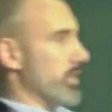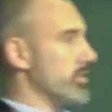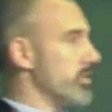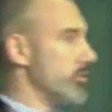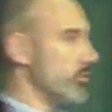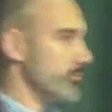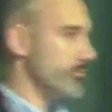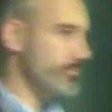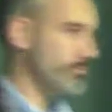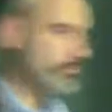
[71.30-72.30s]
Institute.
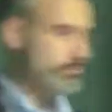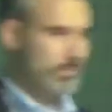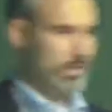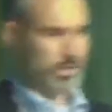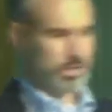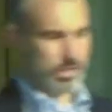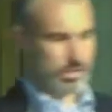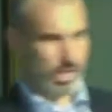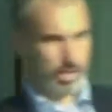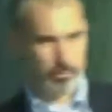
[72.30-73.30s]
The
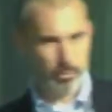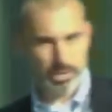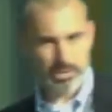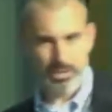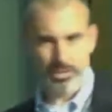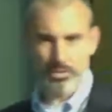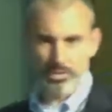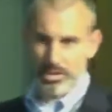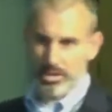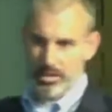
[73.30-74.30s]
NG911 Institute
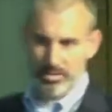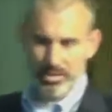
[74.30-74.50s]
is a